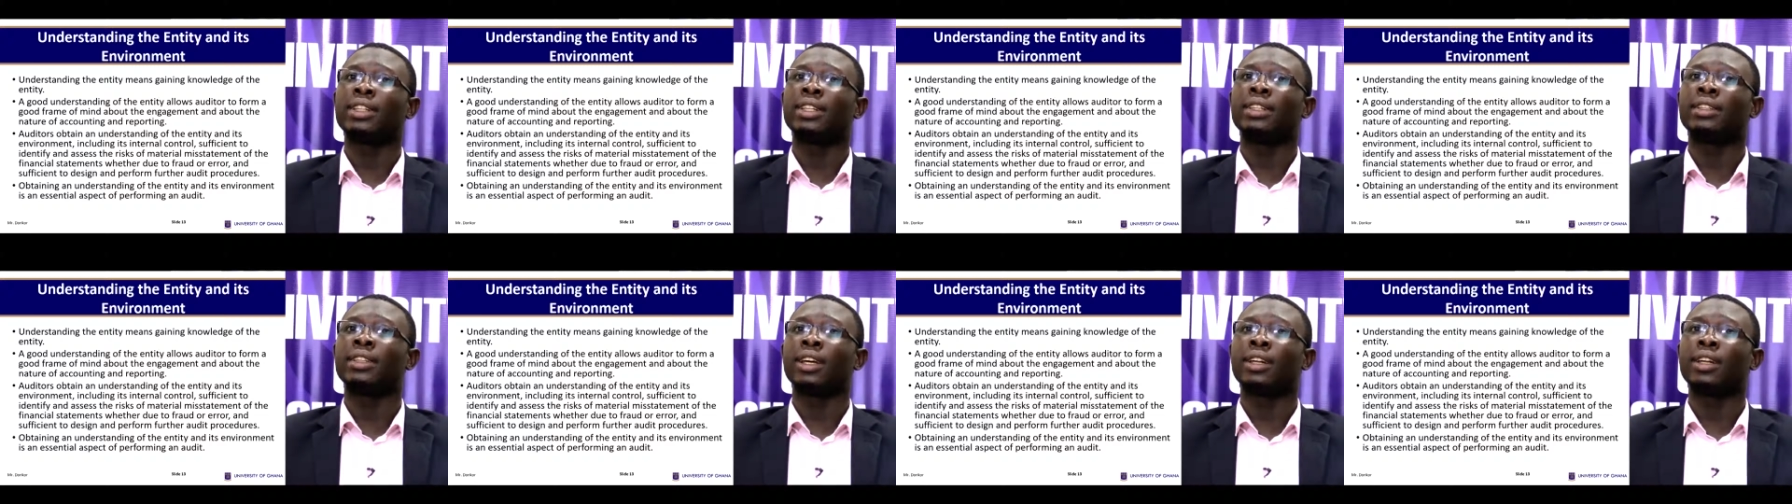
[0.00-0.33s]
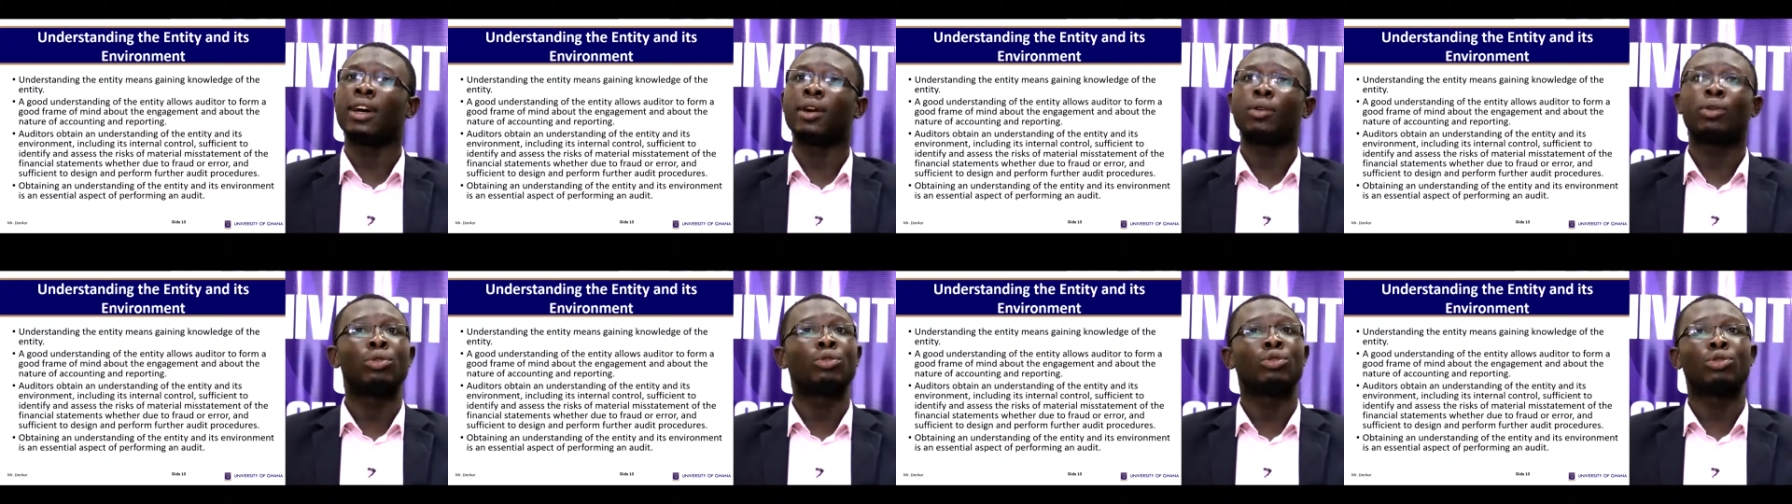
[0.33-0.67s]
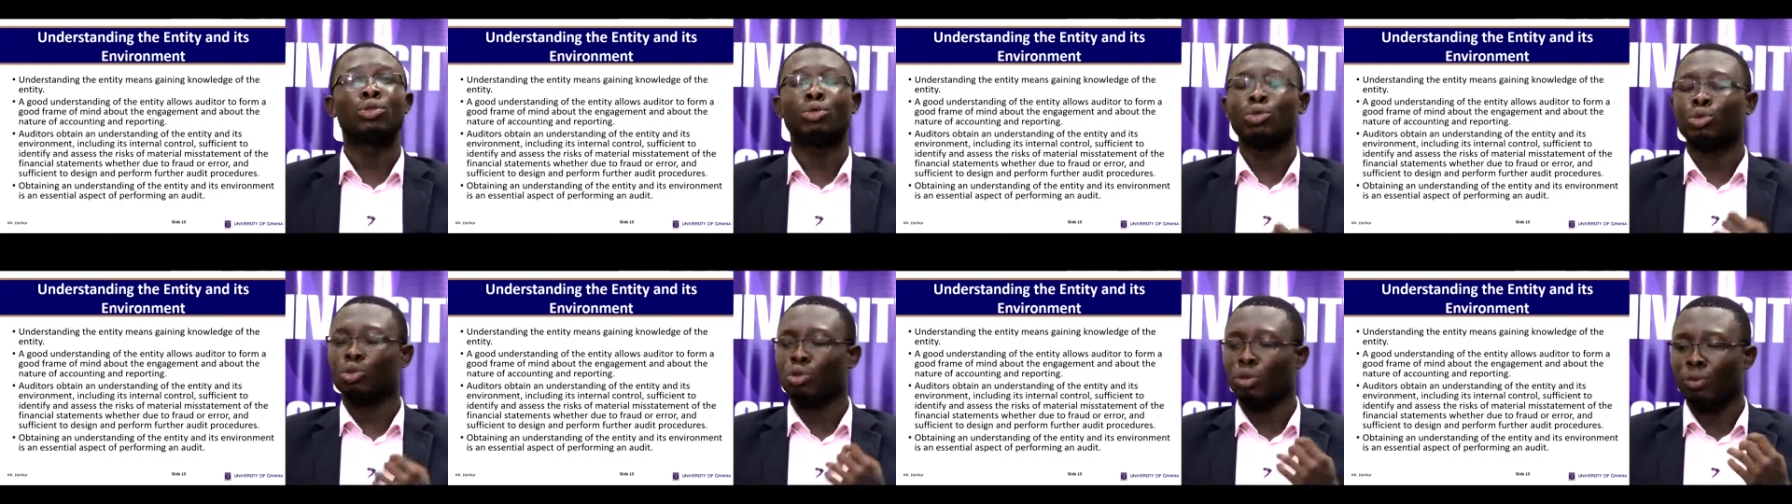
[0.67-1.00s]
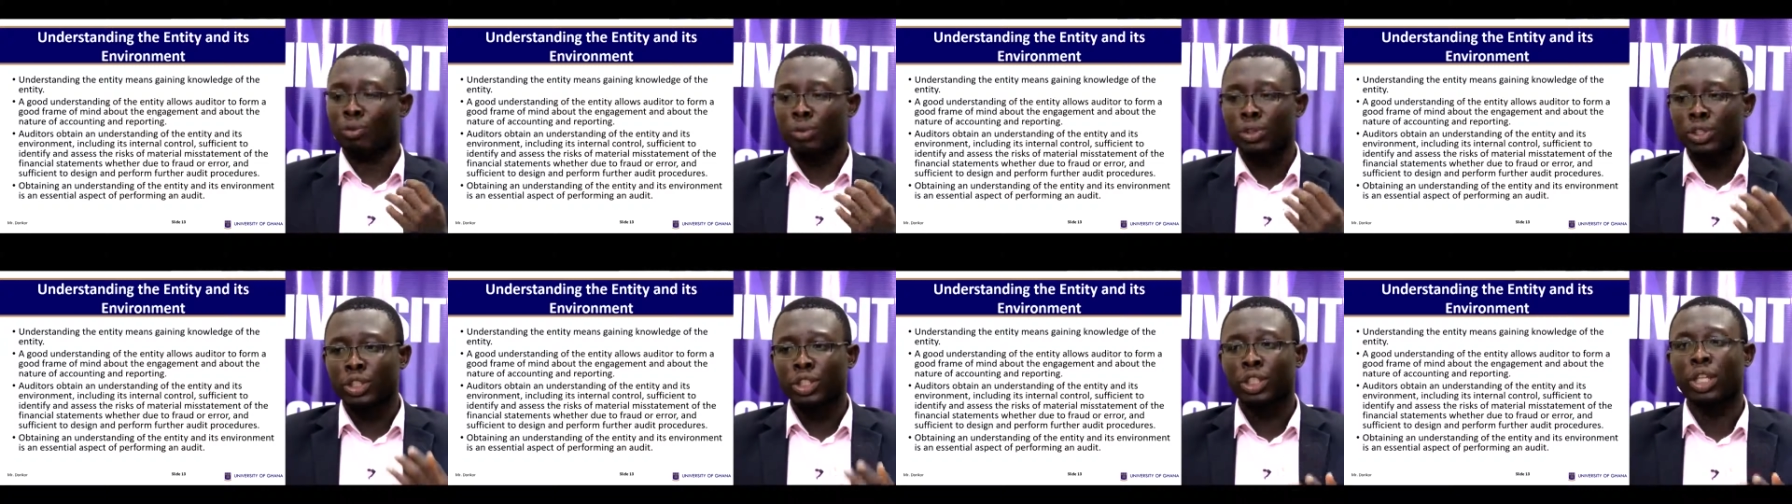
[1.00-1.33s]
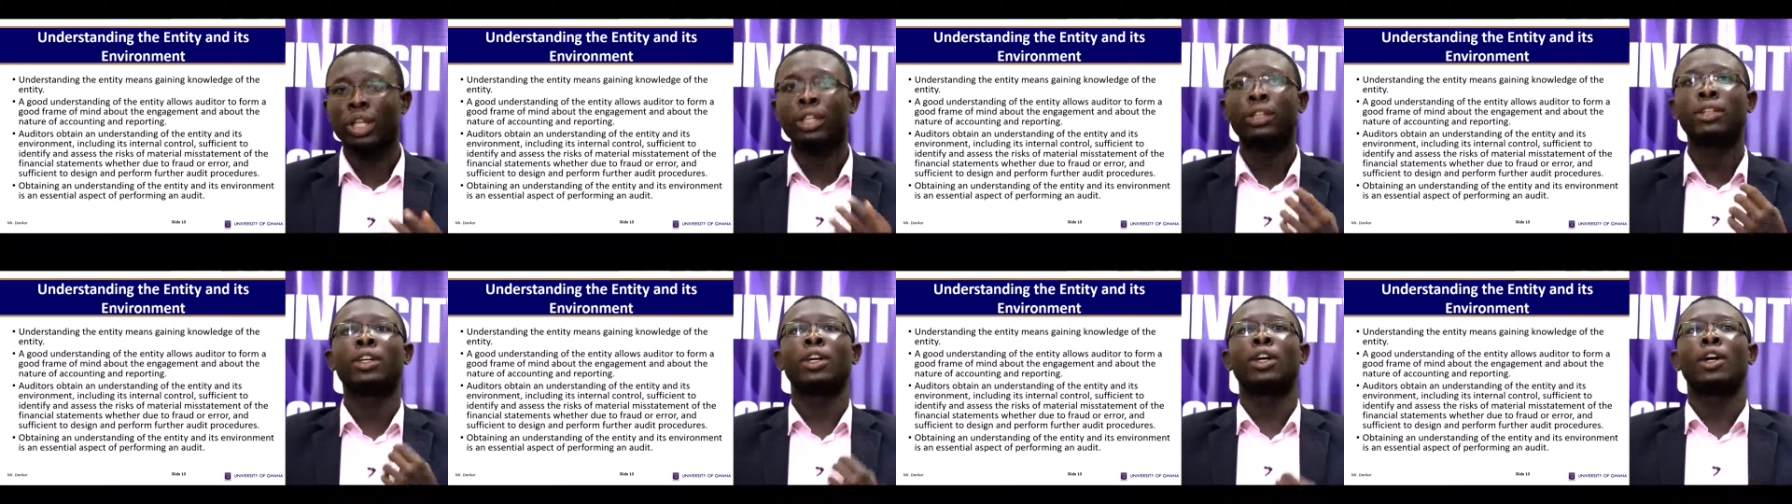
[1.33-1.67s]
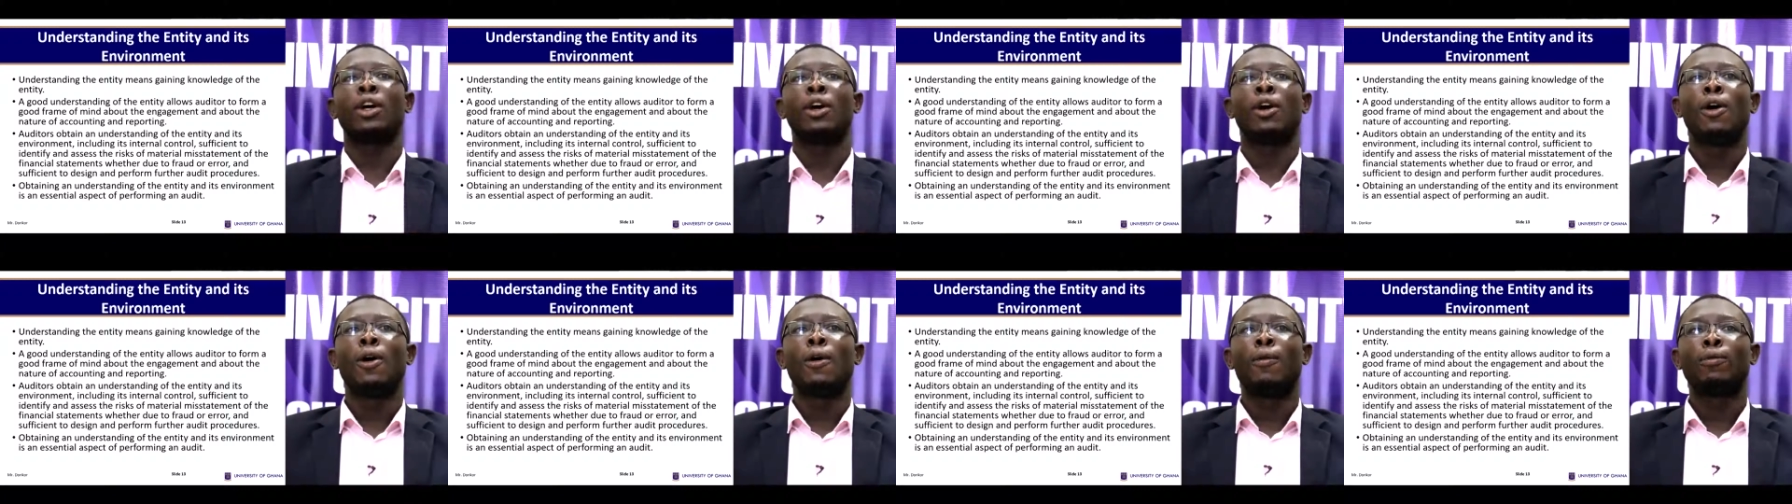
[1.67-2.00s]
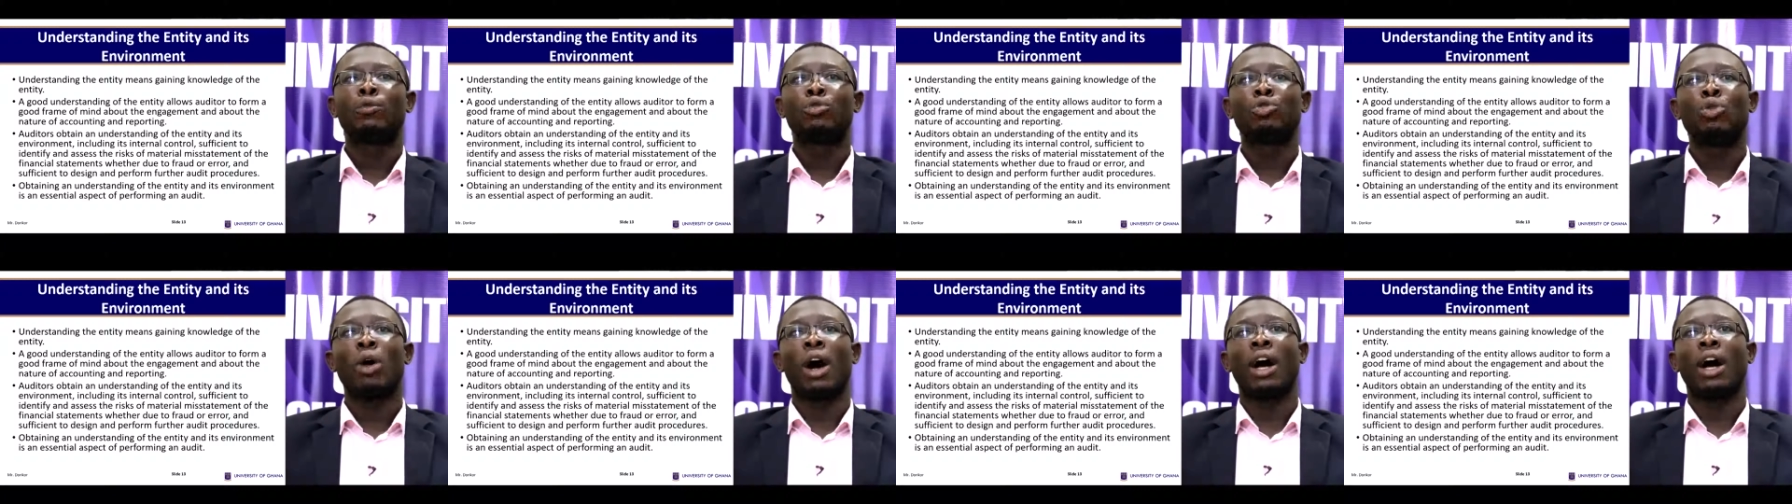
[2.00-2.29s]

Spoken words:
internal control, sufficient to